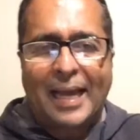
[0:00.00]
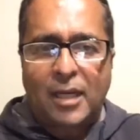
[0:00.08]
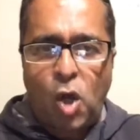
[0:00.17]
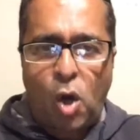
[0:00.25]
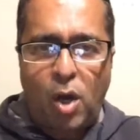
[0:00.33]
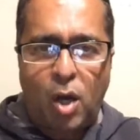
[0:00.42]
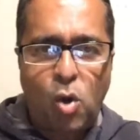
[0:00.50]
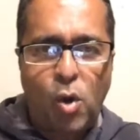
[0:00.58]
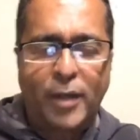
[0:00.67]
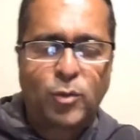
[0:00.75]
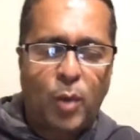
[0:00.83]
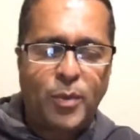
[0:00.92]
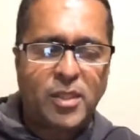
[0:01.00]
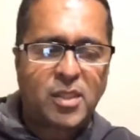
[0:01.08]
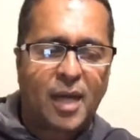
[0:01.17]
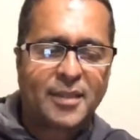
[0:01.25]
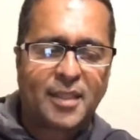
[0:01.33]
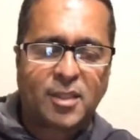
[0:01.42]
that long ago. It's when we
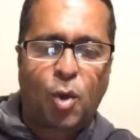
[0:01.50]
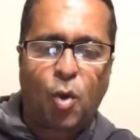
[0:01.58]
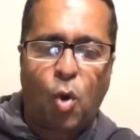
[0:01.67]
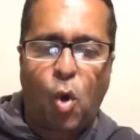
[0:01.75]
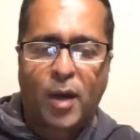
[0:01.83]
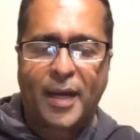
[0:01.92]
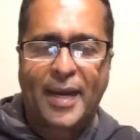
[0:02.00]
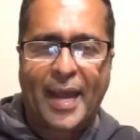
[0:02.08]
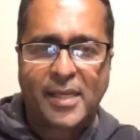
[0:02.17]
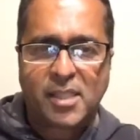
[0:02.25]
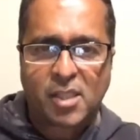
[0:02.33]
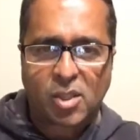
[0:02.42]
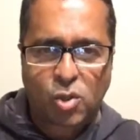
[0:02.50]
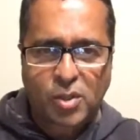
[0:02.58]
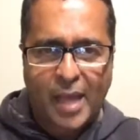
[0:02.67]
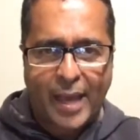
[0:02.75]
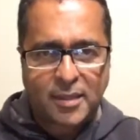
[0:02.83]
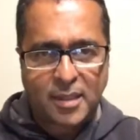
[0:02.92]
started to organize
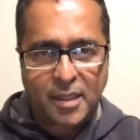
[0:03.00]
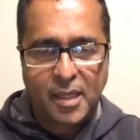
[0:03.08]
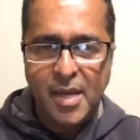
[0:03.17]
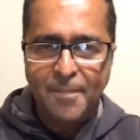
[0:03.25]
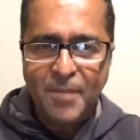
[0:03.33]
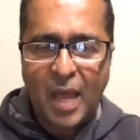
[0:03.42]
society,